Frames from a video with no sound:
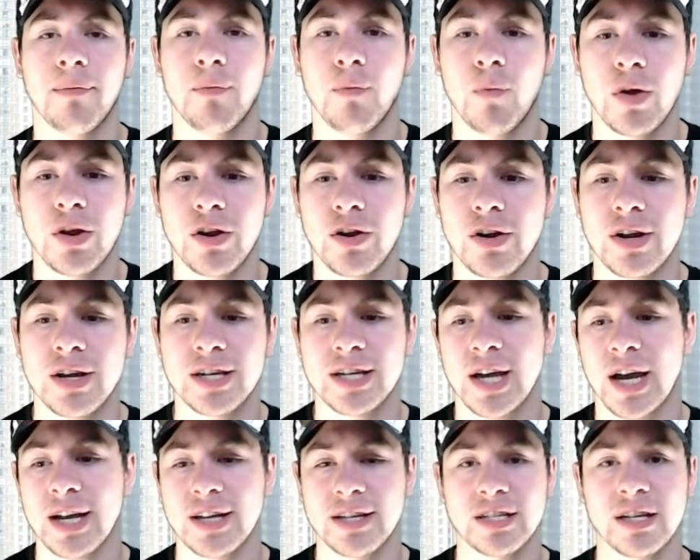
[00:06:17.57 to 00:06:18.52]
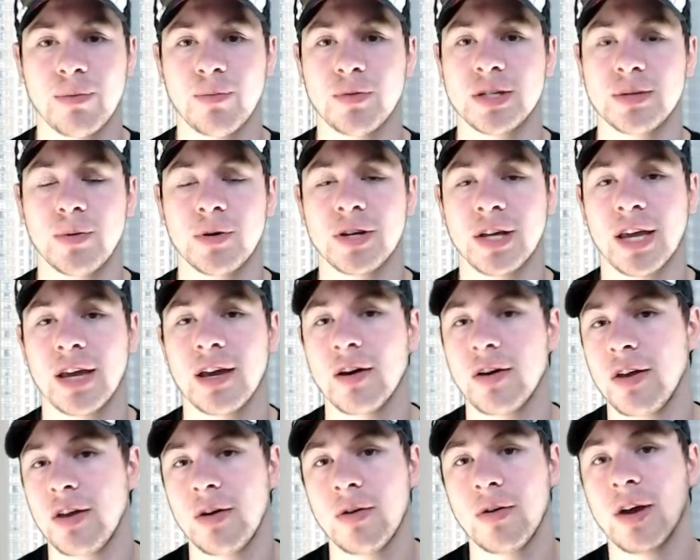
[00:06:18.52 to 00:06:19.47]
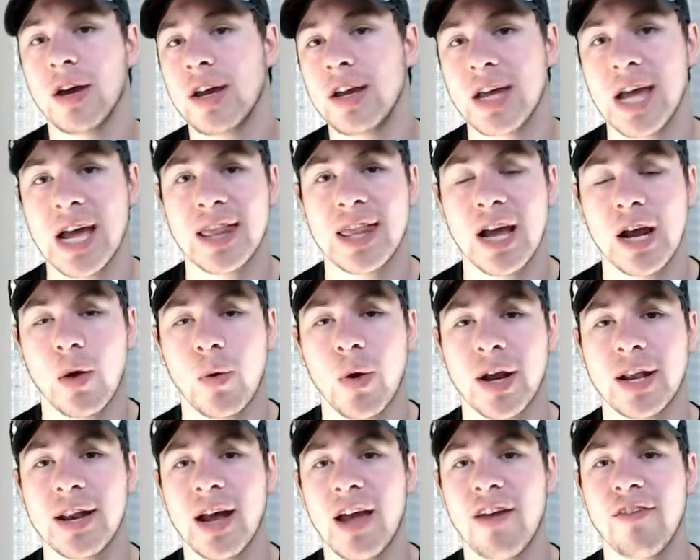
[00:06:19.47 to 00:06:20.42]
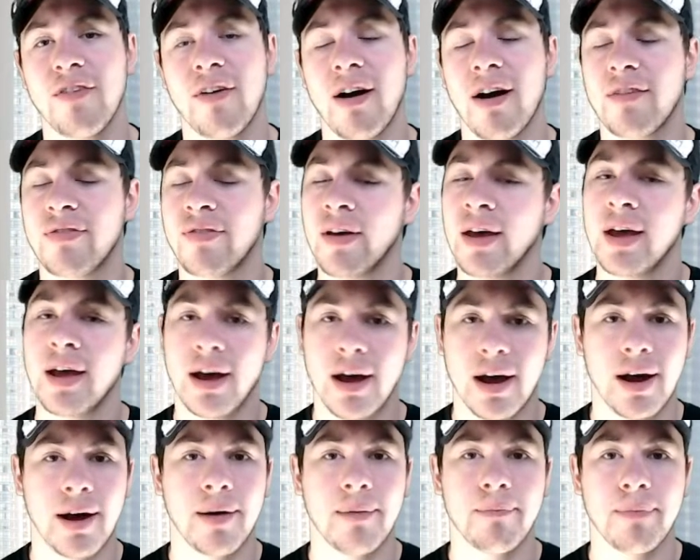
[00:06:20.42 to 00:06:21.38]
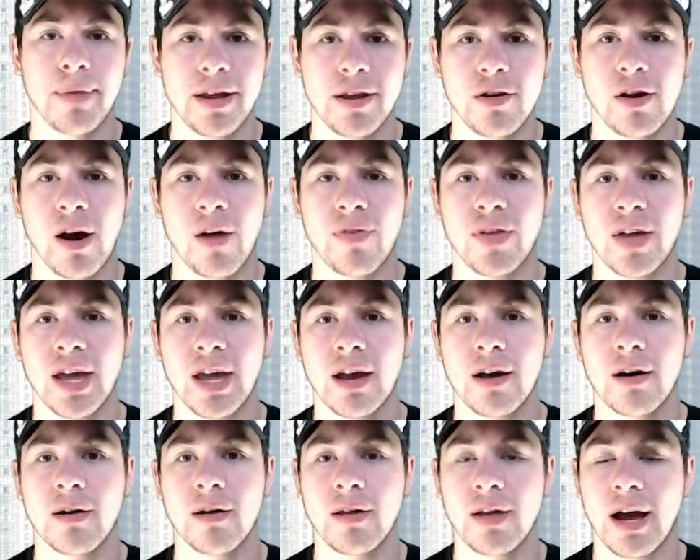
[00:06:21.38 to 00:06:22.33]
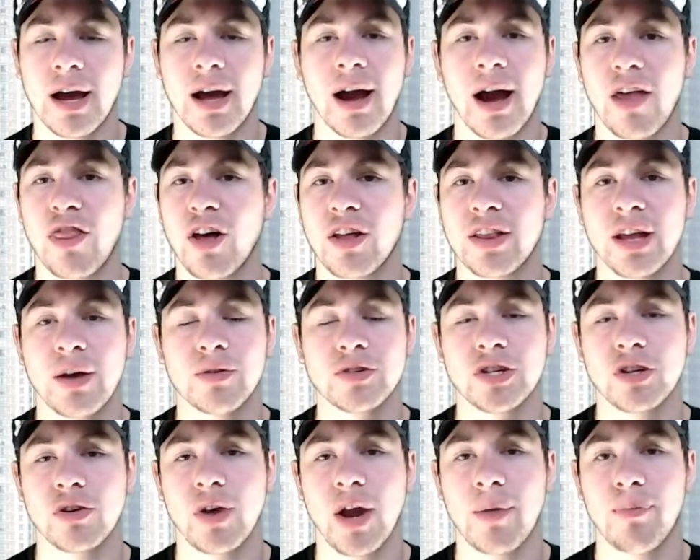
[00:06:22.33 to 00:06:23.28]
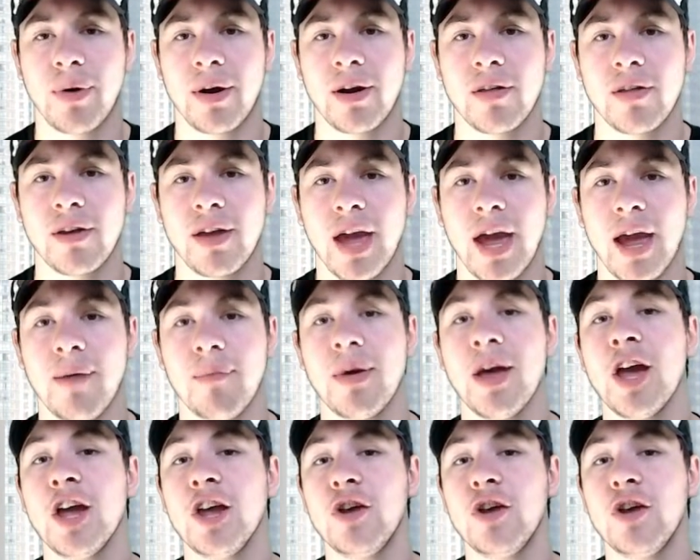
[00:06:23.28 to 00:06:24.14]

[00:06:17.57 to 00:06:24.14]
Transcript: When you're in tight and someone's about to kill you, you get that quick knife off, and you got the kill. I thought that was a great part of the game.